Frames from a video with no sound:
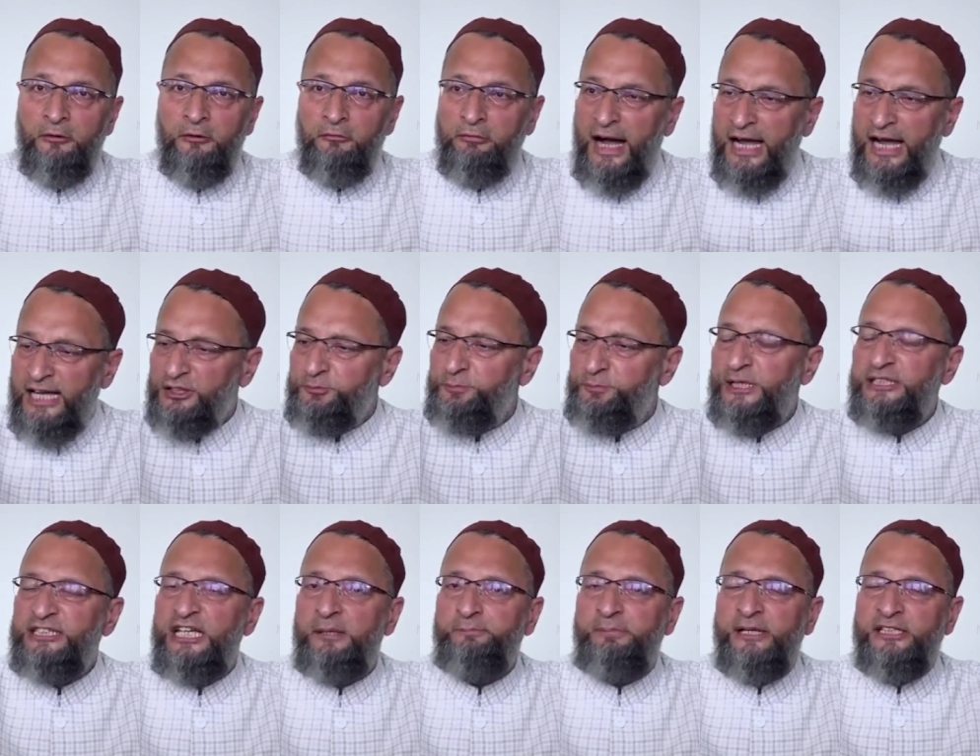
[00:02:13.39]
Why is
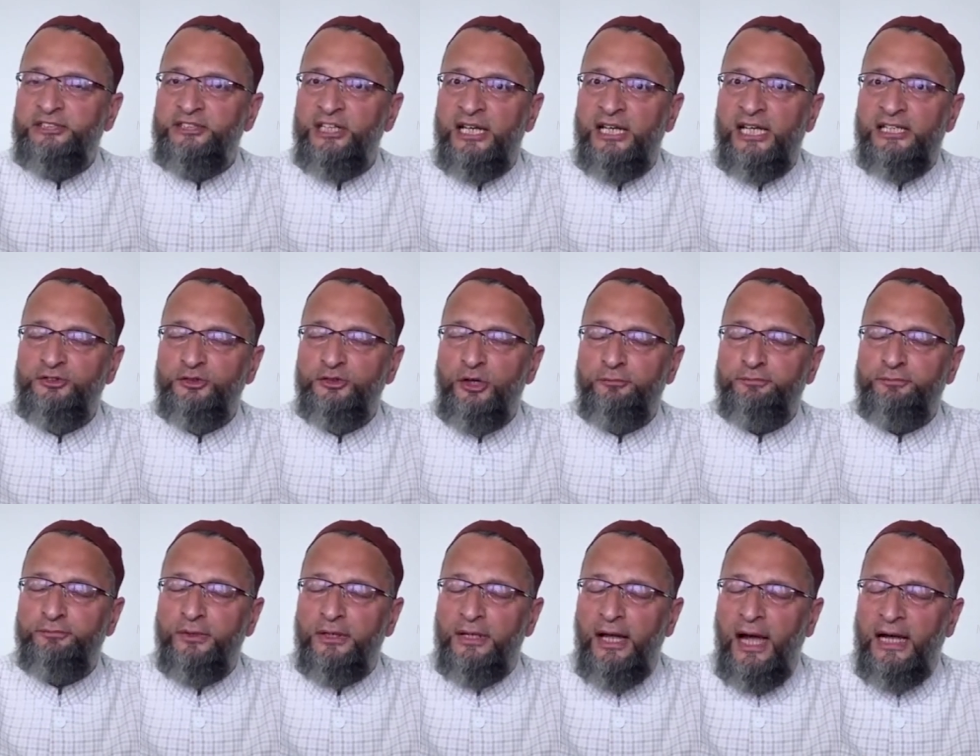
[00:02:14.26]
BJP jealous
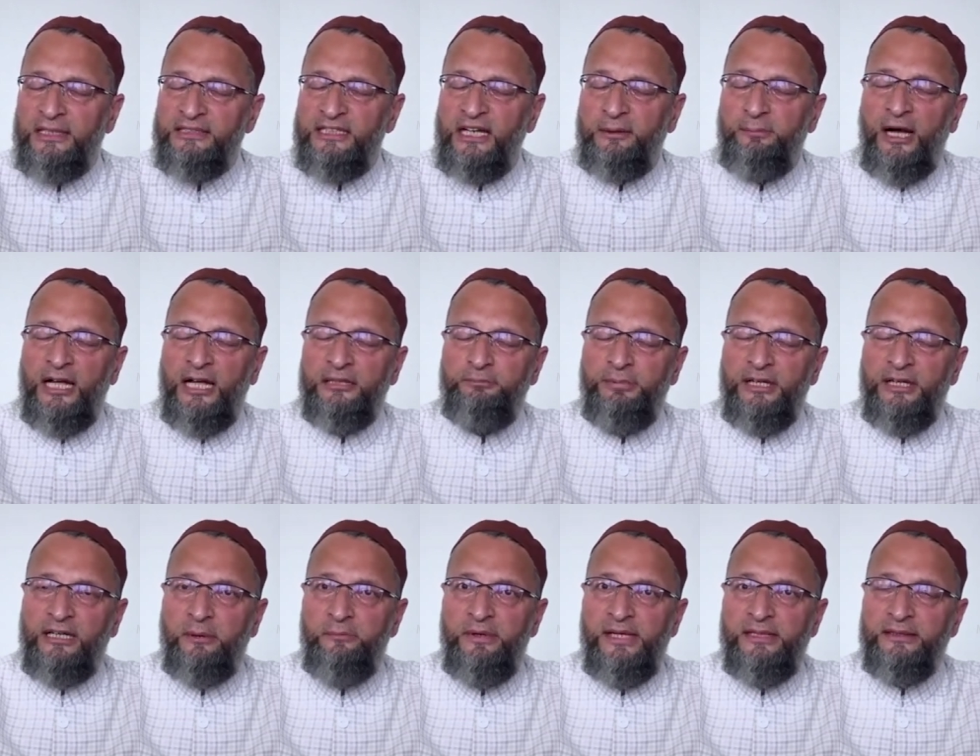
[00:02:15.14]
of Hyderabad
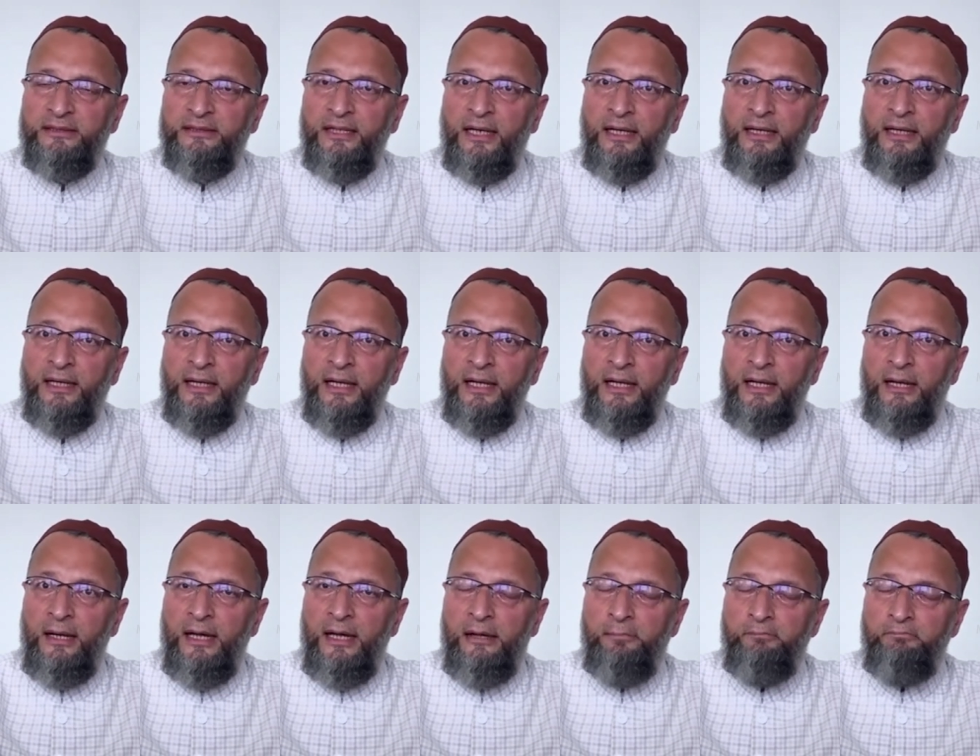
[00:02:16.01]
becoming the
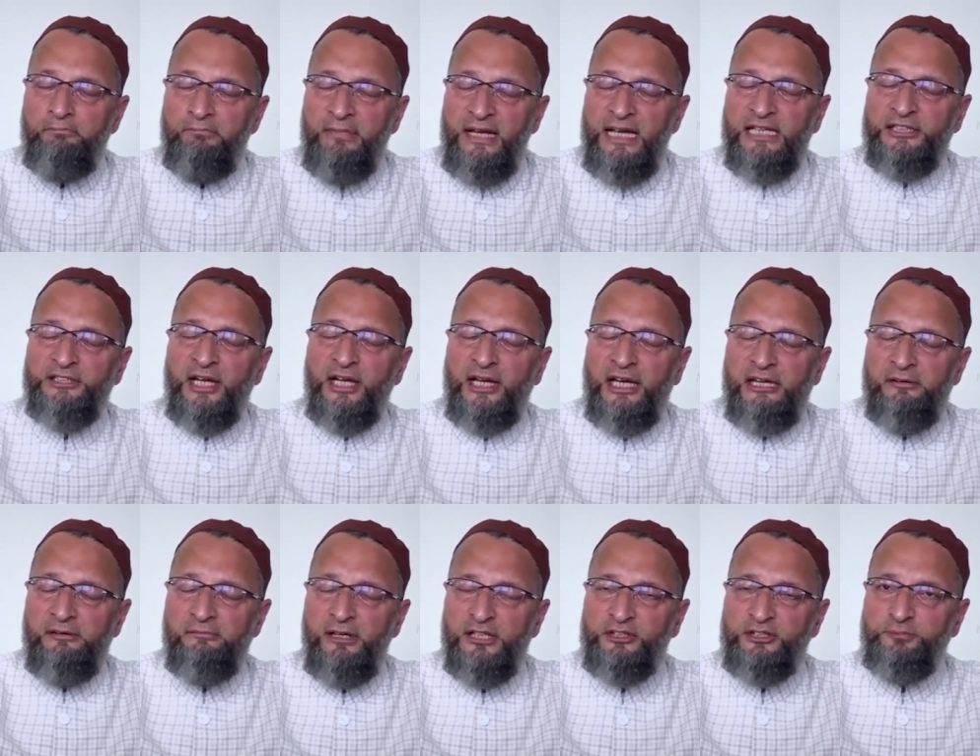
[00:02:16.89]
major
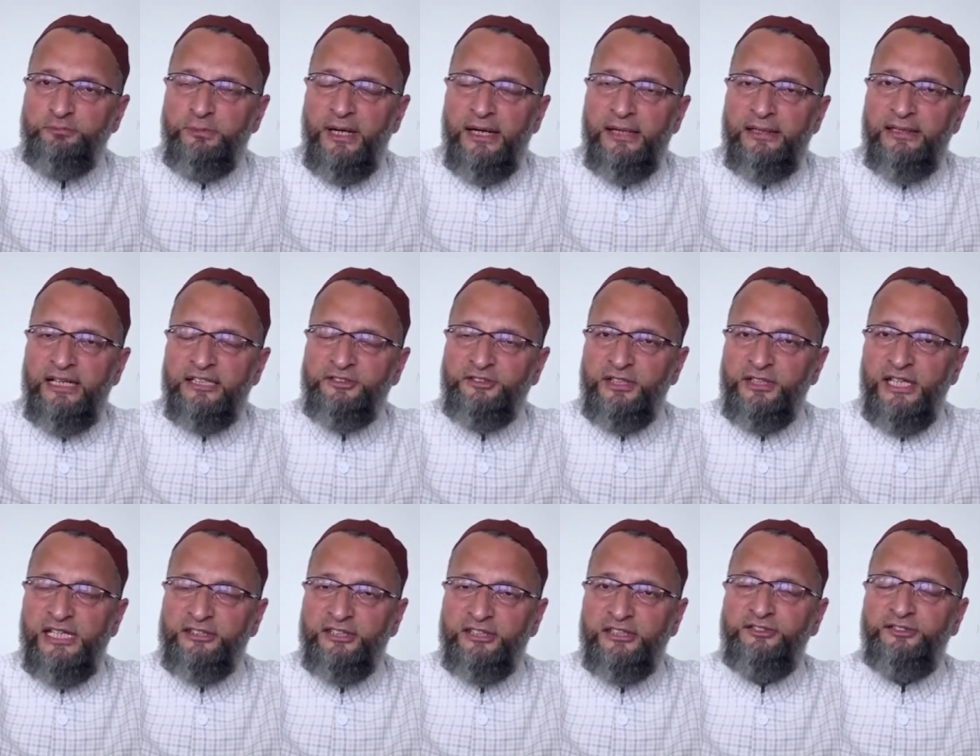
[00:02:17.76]
investment
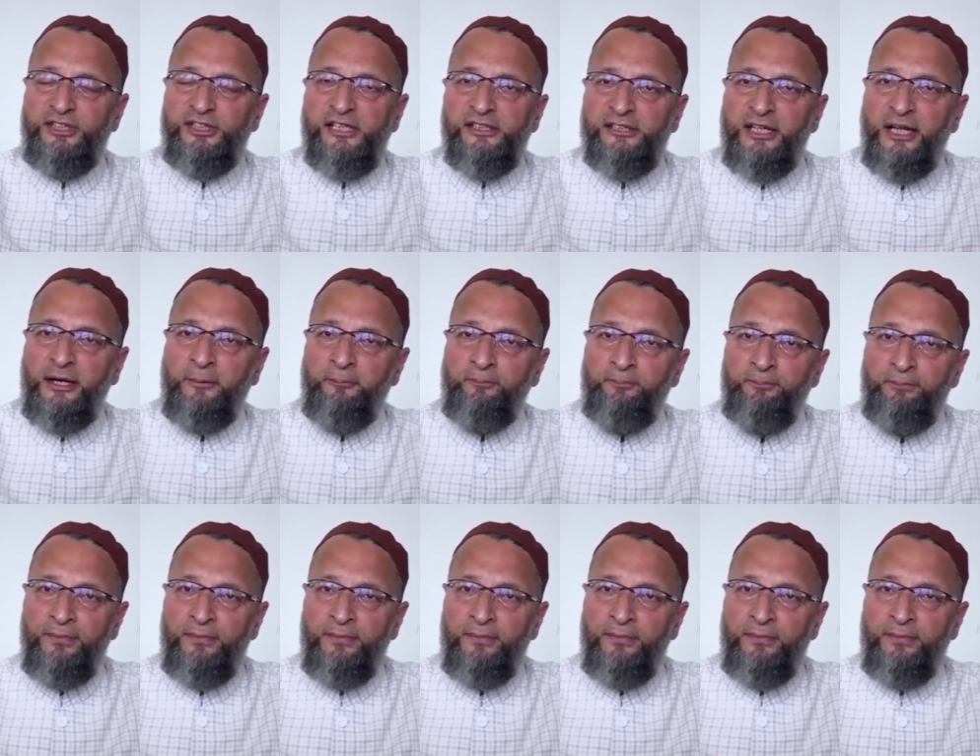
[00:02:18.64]
destination center?